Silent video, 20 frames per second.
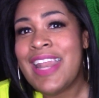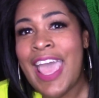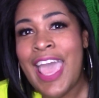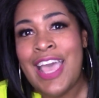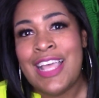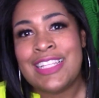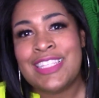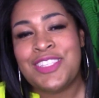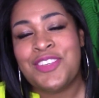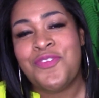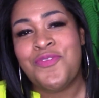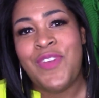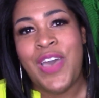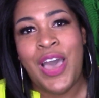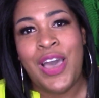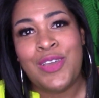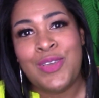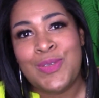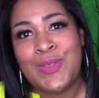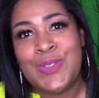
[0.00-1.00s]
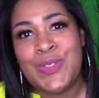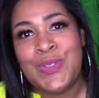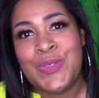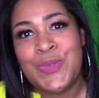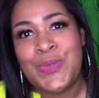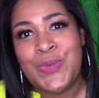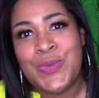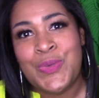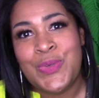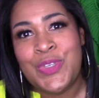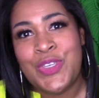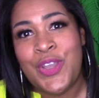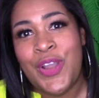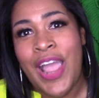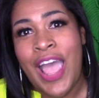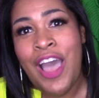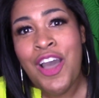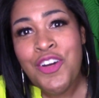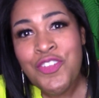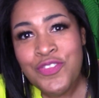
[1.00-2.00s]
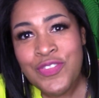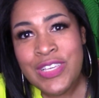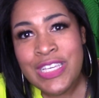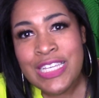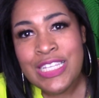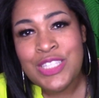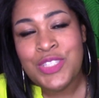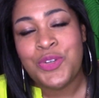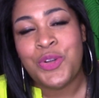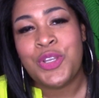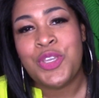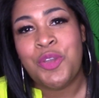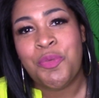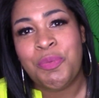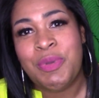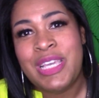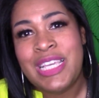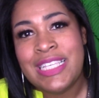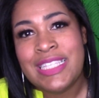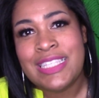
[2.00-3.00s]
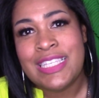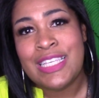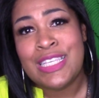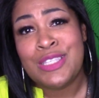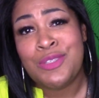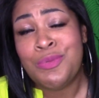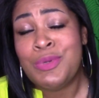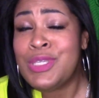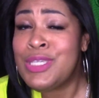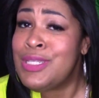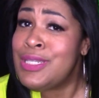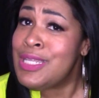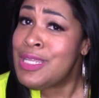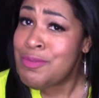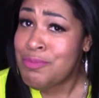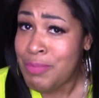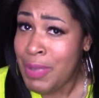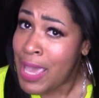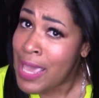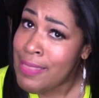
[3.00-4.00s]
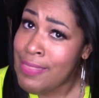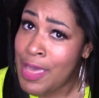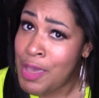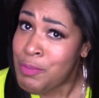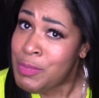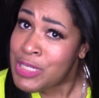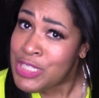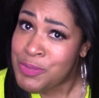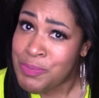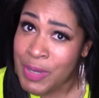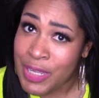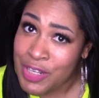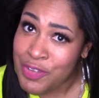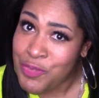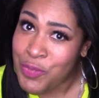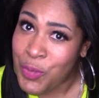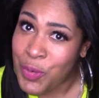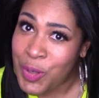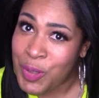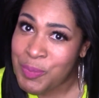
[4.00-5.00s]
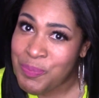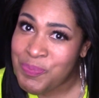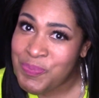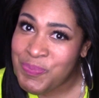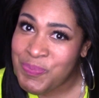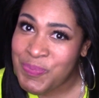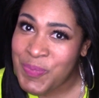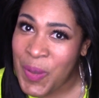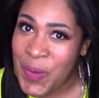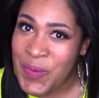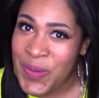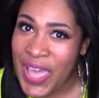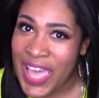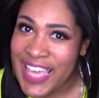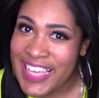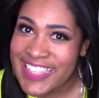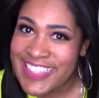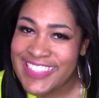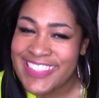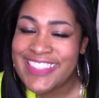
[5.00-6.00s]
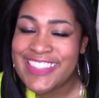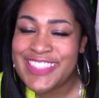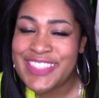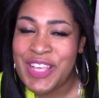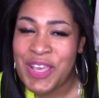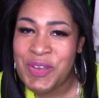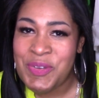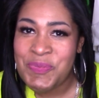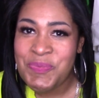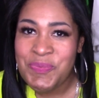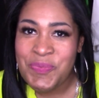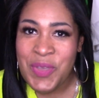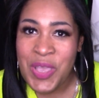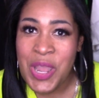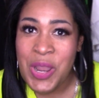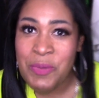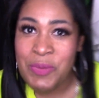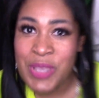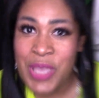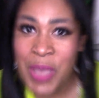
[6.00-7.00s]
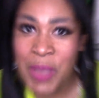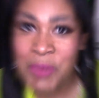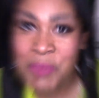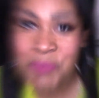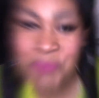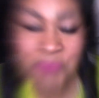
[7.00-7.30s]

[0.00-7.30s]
add some value to your outfits or your pieces when you didn't pay that much money for them. Okay, so here we go.